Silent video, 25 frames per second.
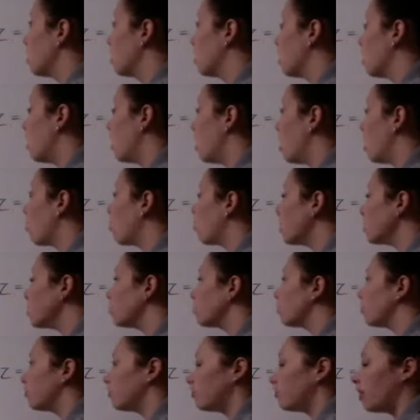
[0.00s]
once
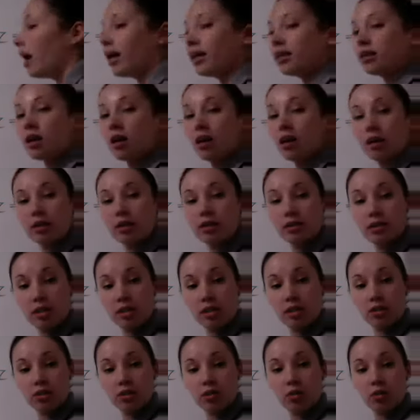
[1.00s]
we find our
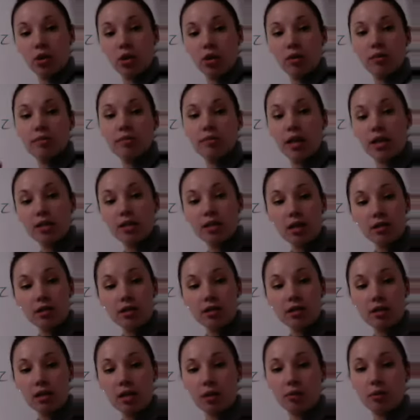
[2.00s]
z-score, that tells us
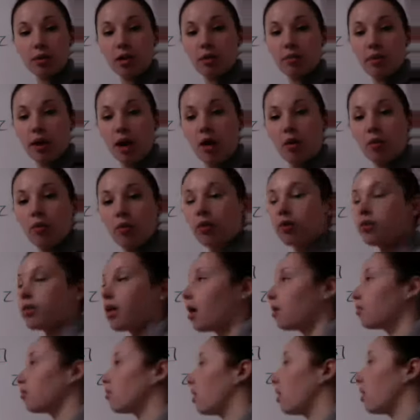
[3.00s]
a little bit about where
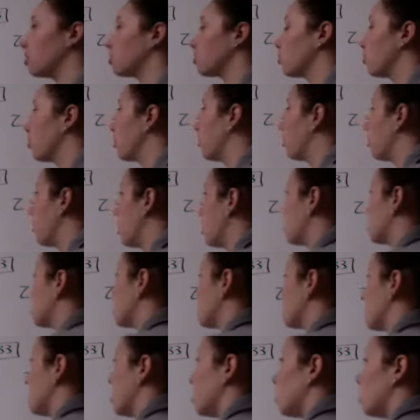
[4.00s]
that raw score falls.
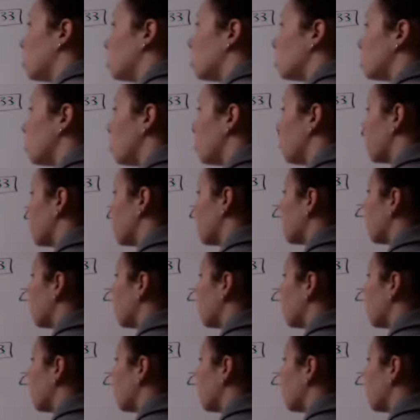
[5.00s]
So for this